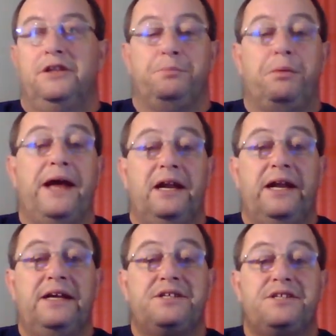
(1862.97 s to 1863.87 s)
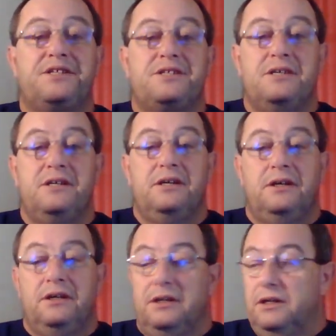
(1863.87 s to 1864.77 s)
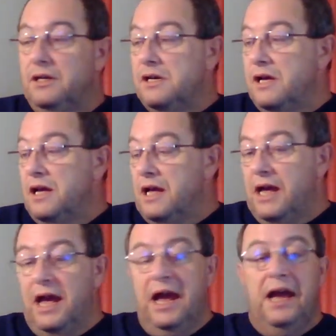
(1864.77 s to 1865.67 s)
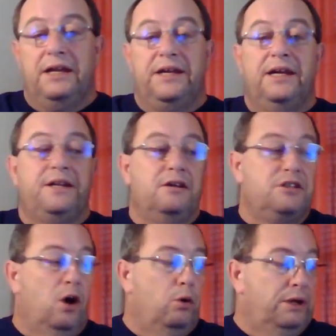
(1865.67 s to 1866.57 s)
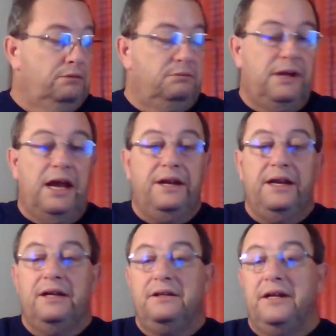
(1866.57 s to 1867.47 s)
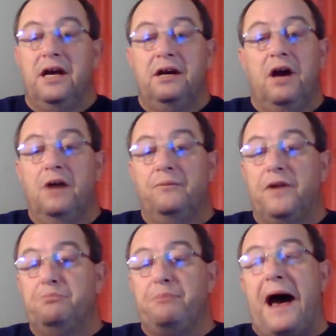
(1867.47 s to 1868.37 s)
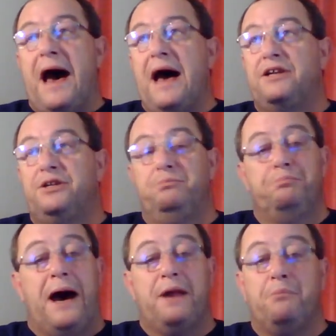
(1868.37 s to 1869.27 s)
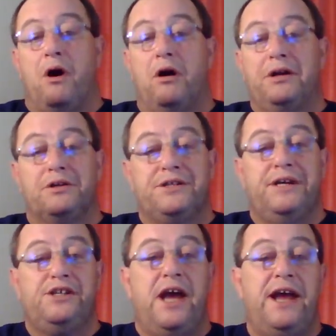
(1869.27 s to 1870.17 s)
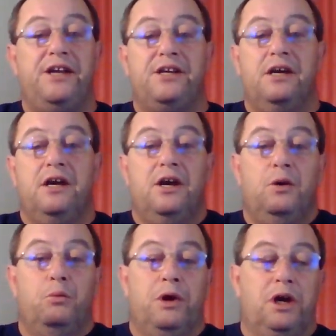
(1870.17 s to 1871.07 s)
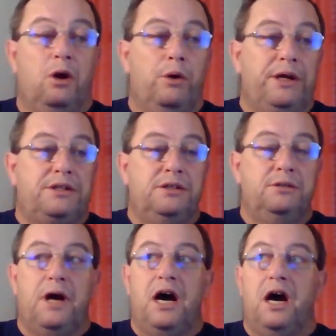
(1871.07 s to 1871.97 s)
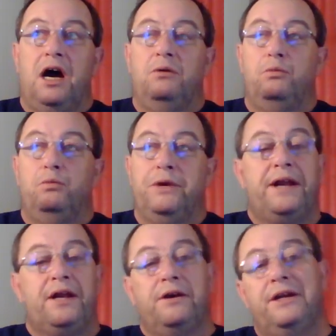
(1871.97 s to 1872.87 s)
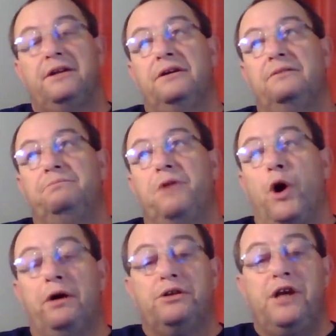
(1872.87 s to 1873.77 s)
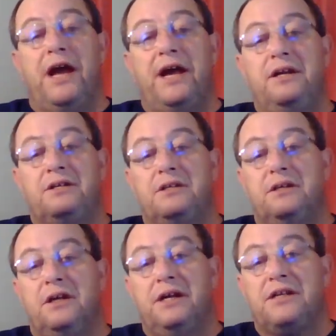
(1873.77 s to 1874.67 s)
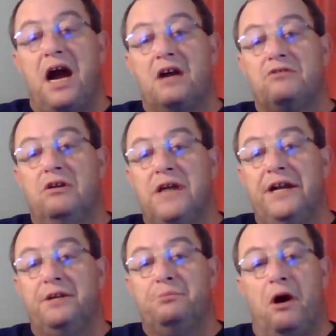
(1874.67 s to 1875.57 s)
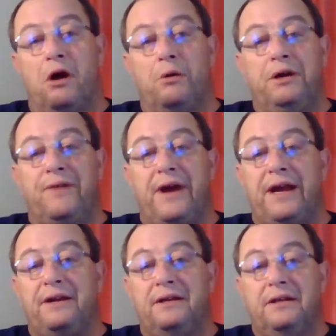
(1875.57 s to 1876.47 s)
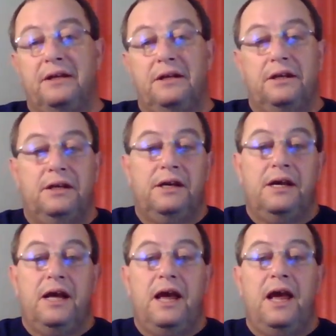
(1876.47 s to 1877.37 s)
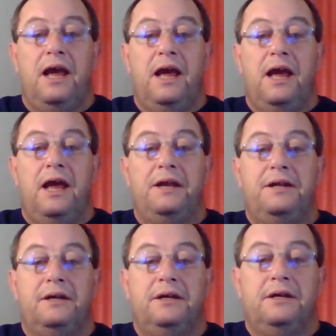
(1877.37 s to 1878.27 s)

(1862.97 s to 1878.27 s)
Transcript: playlists and get those going, and then hopefully by tomorrow you'll see a change. We're going to we got to go get the oil changed and tires rotated tomorrow in the van, and